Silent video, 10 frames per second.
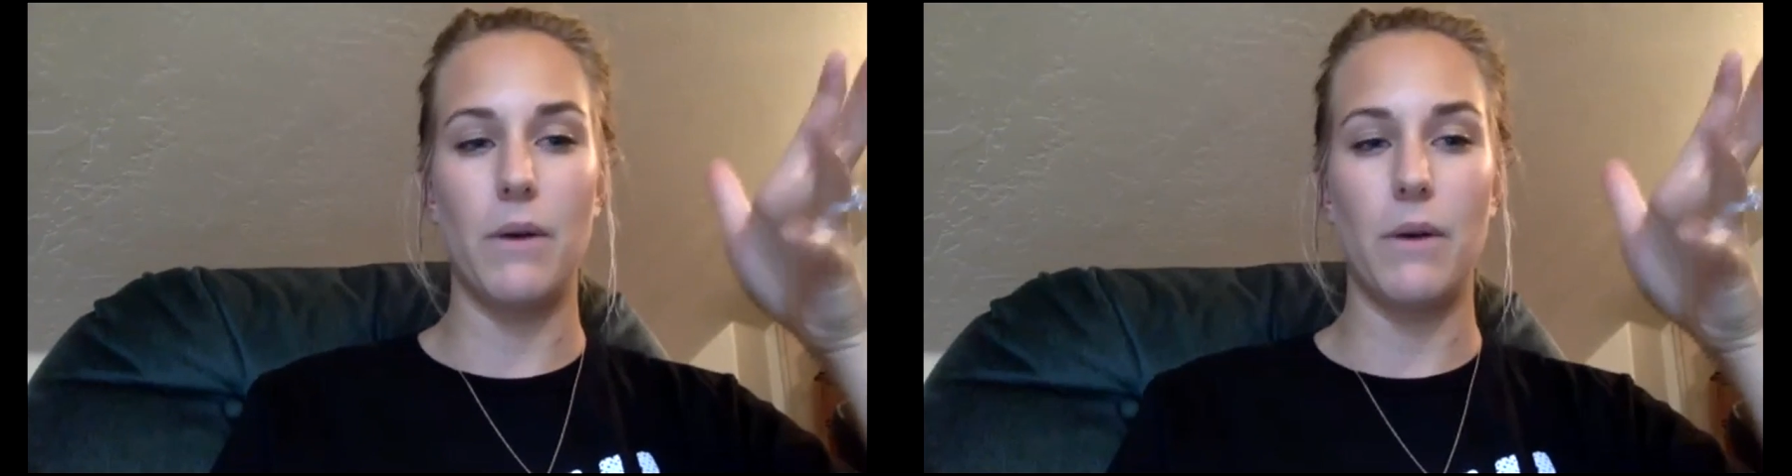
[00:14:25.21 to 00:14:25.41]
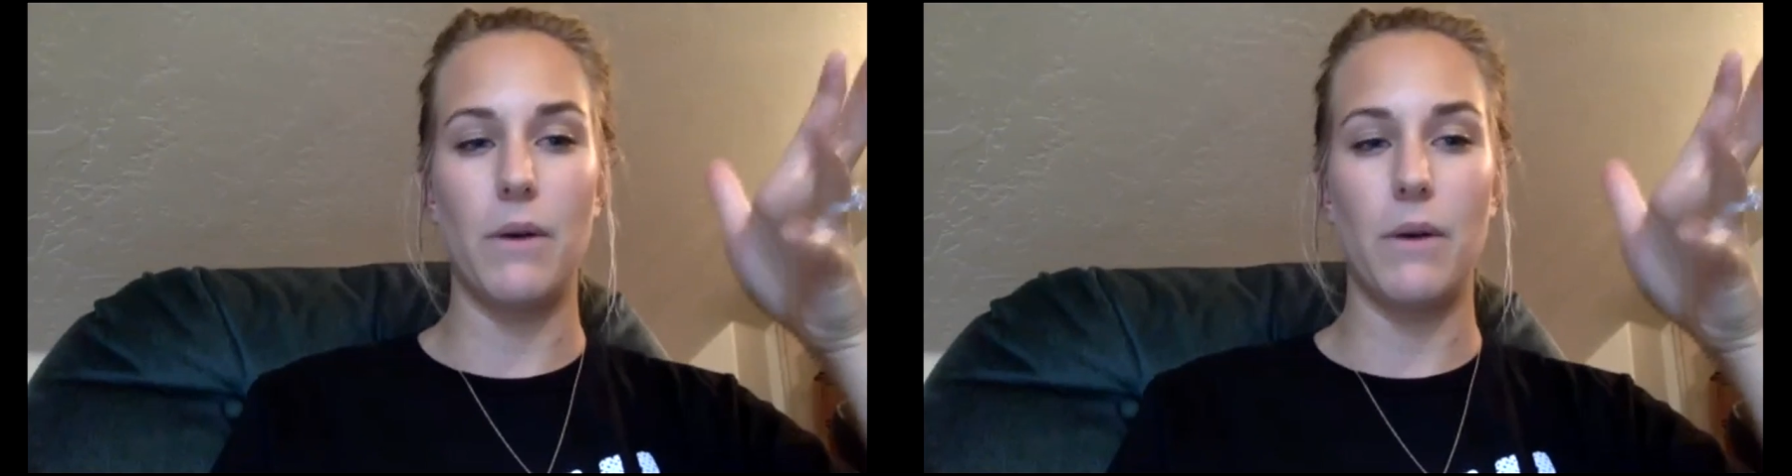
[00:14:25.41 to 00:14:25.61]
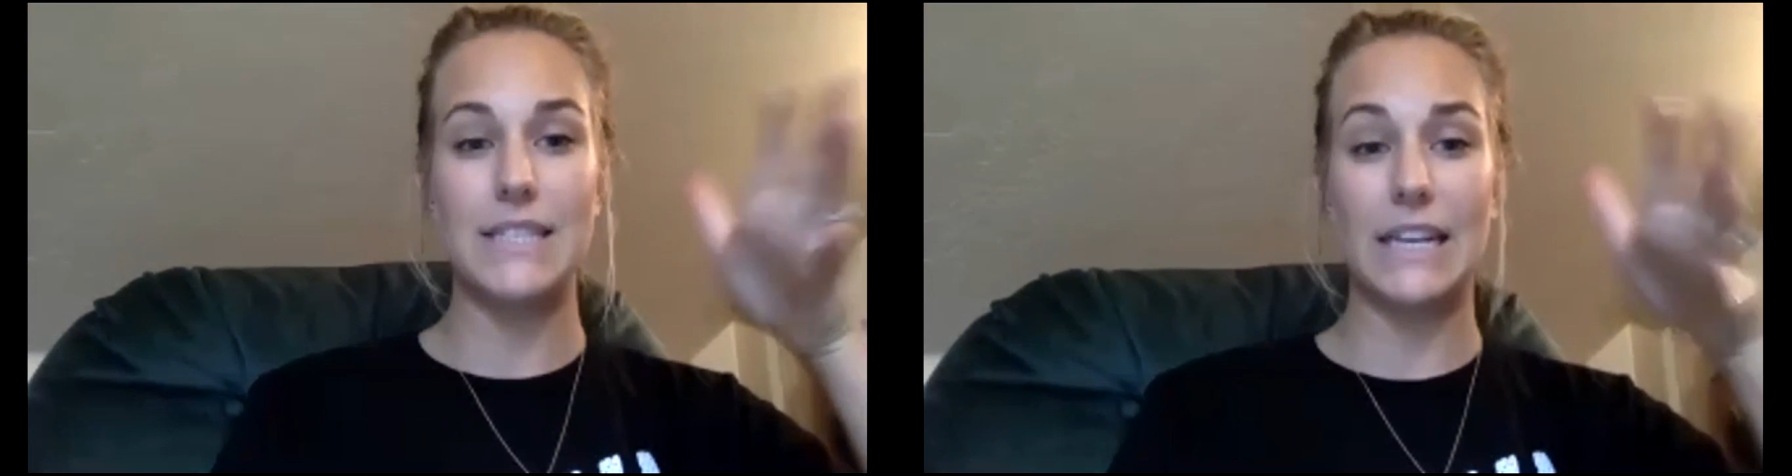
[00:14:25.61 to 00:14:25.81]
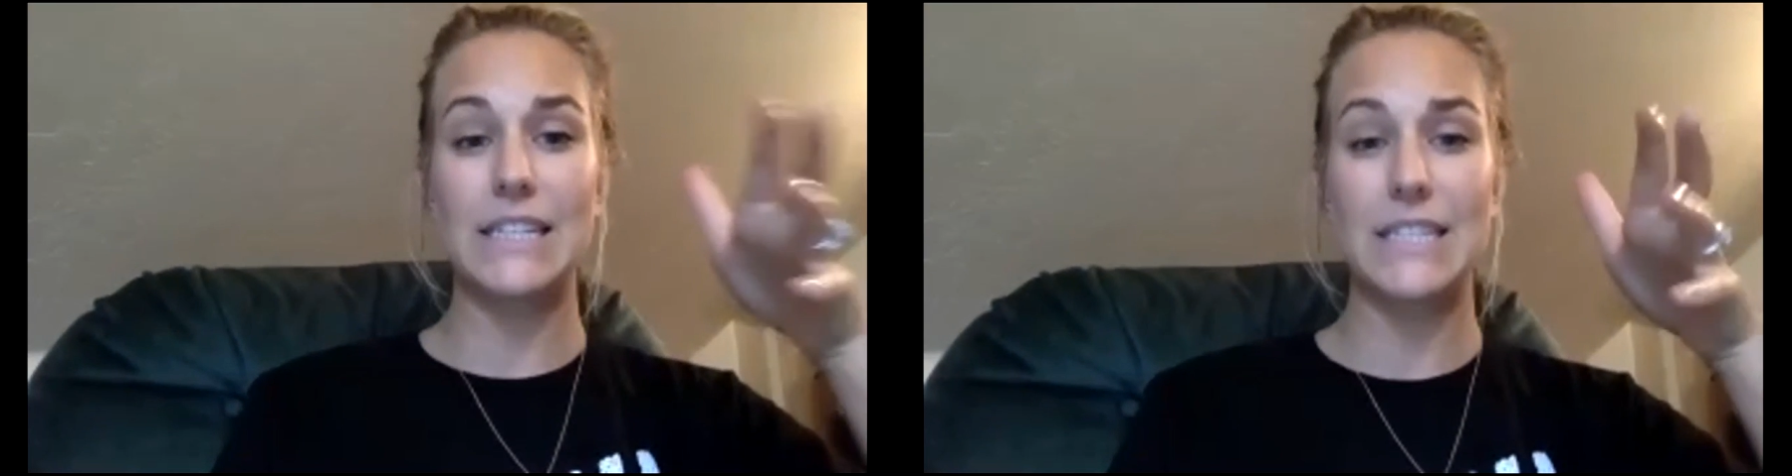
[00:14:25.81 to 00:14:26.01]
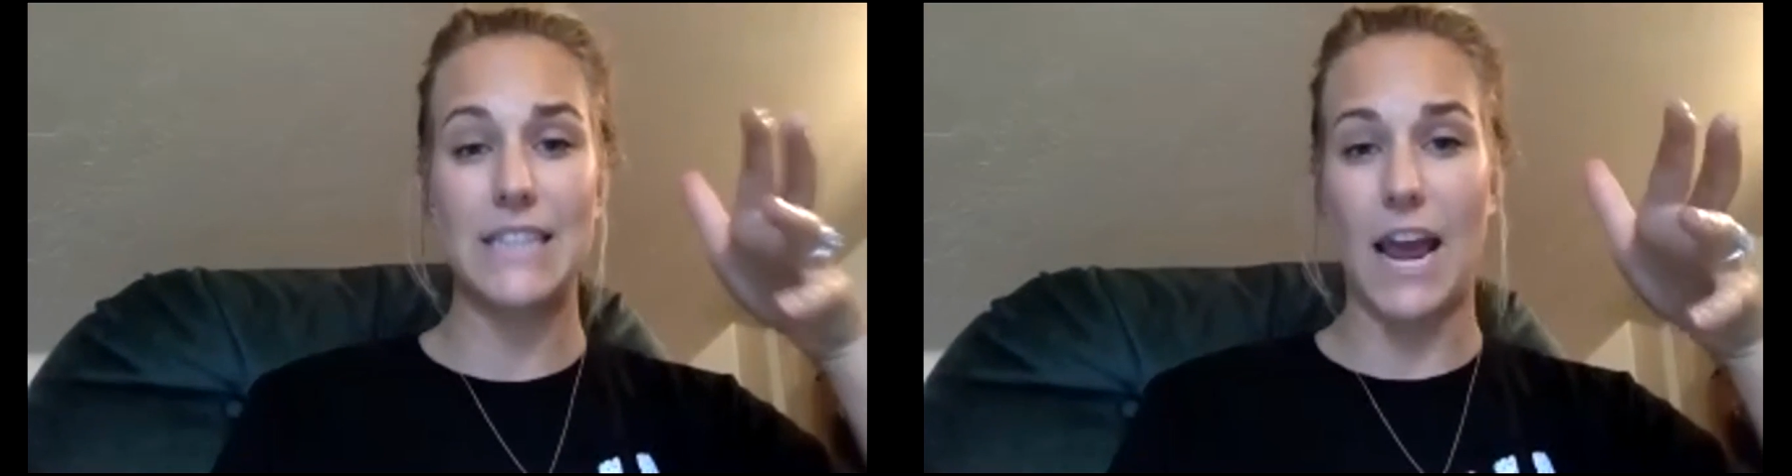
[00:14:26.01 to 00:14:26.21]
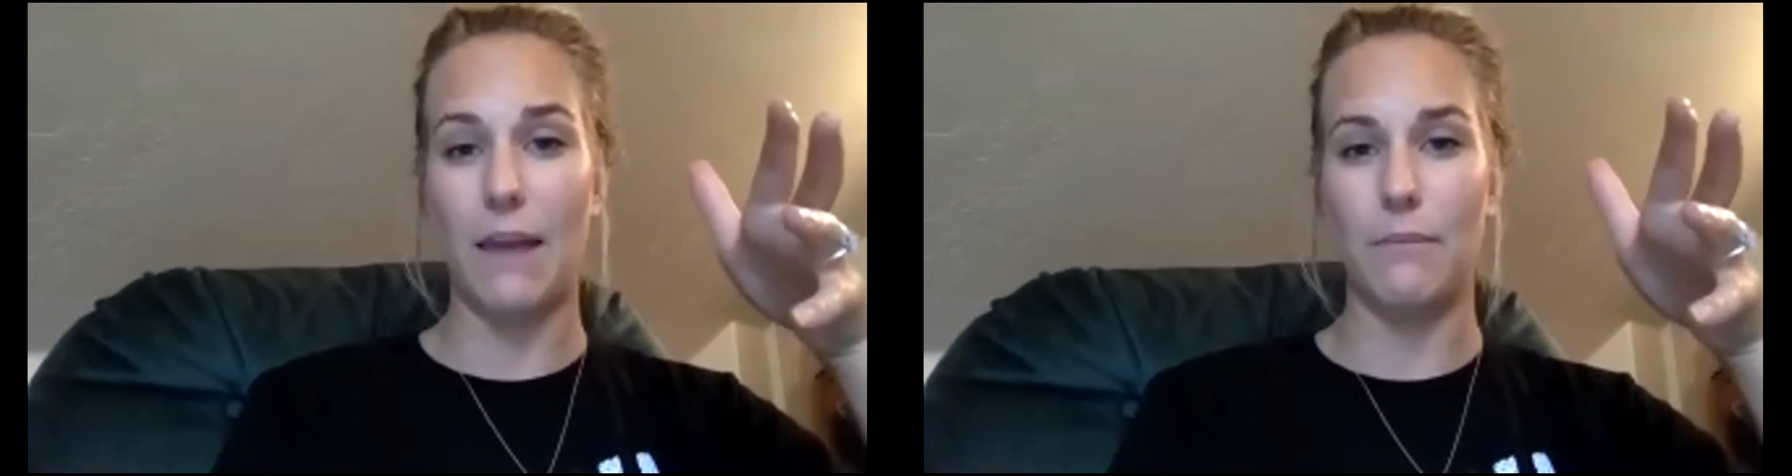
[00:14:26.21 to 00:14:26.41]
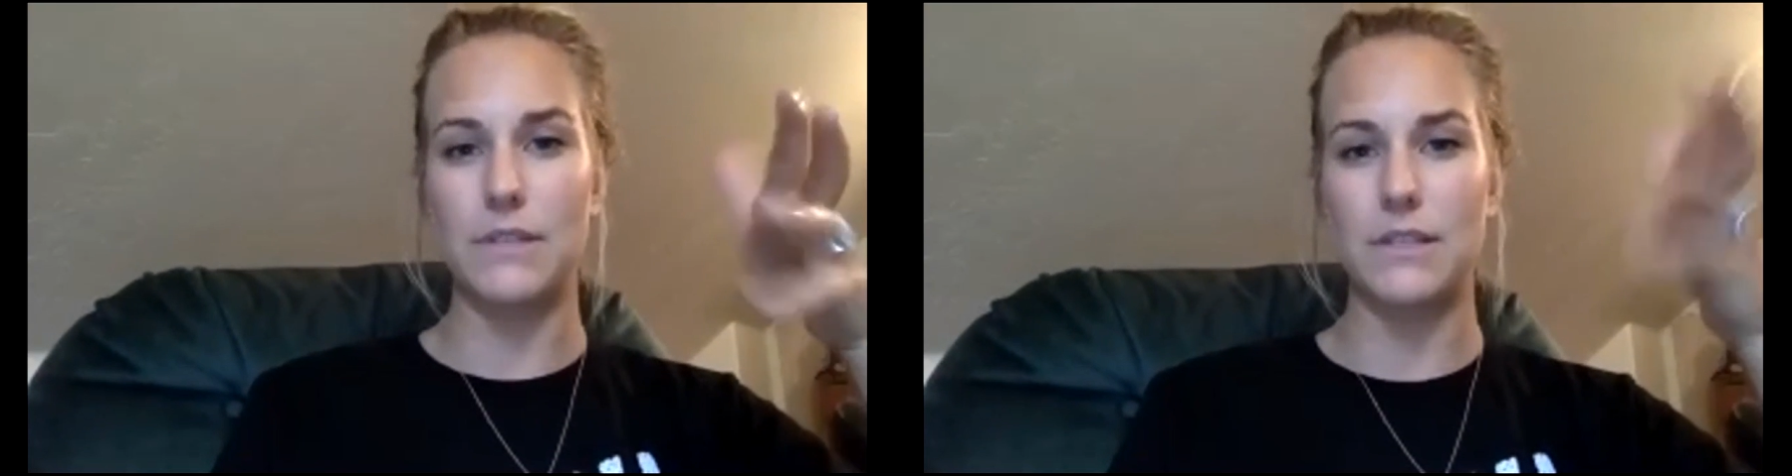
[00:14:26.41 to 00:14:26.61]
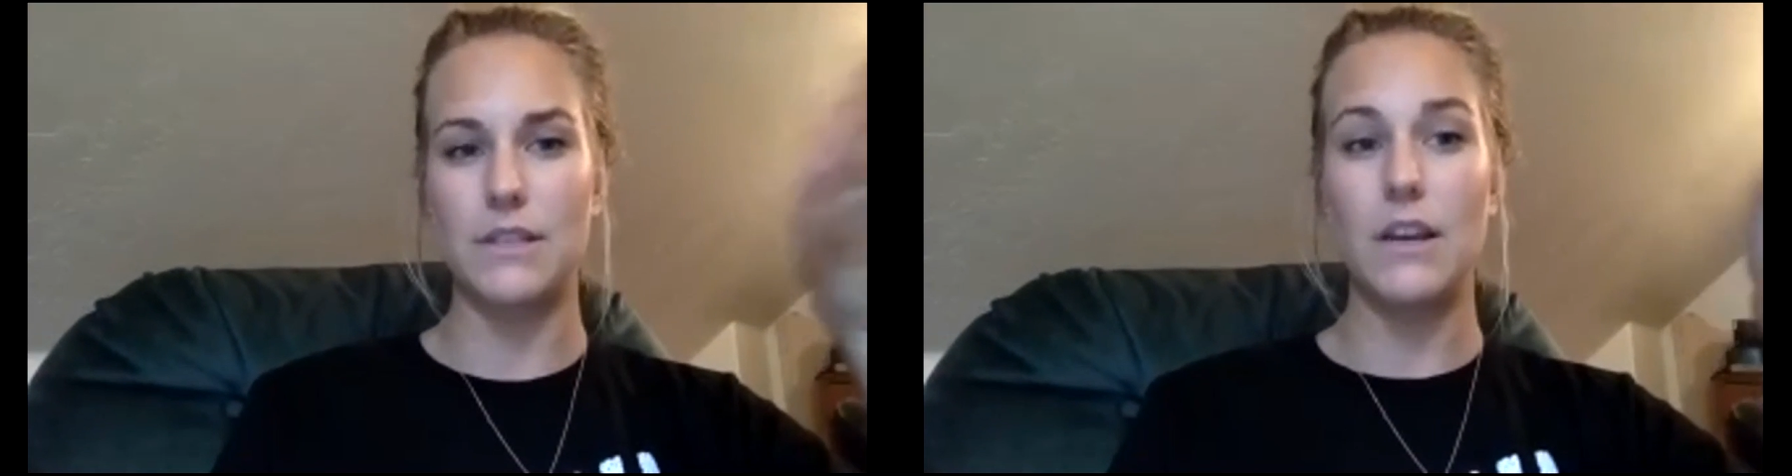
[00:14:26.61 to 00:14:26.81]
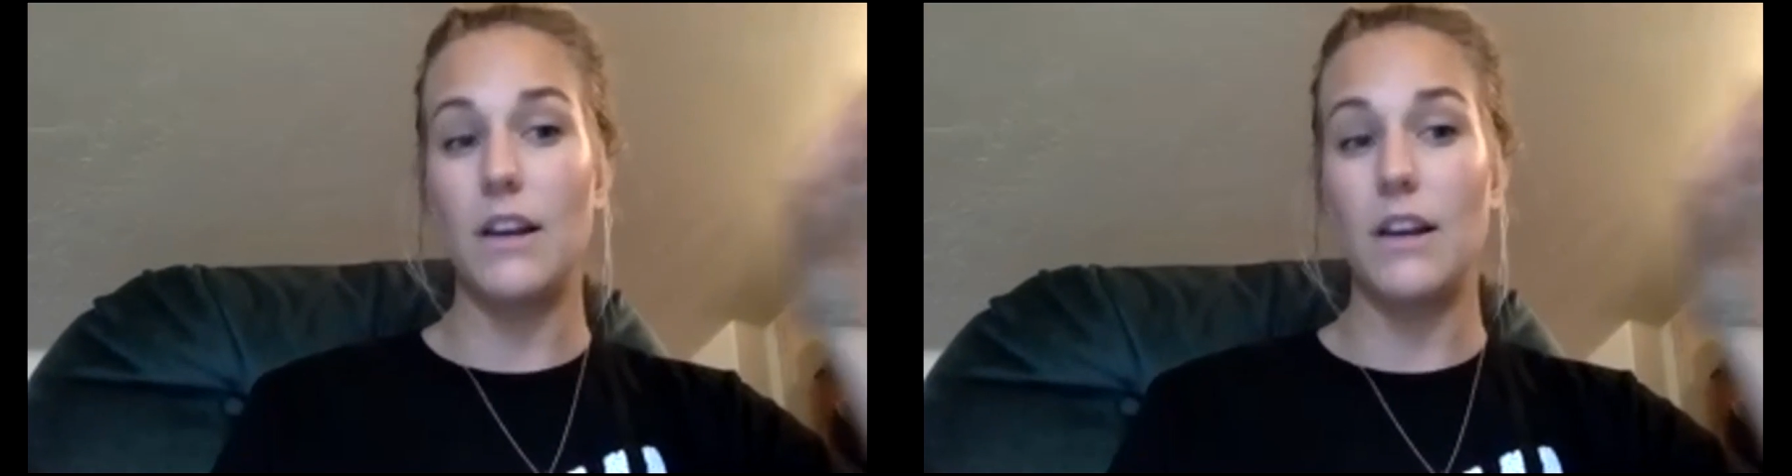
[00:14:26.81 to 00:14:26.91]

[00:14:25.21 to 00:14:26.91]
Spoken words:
of at least 6 times